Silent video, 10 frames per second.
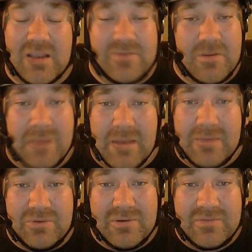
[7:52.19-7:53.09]
If you're
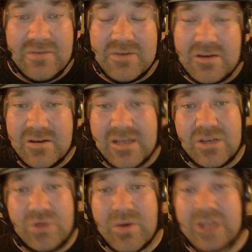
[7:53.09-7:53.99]
popping 350 and you're getting
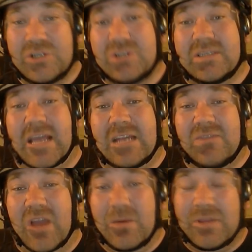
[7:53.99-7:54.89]
good range and you're
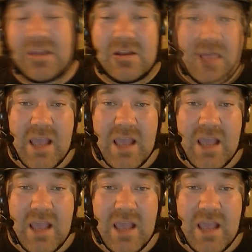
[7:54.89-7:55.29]
satisfied with it,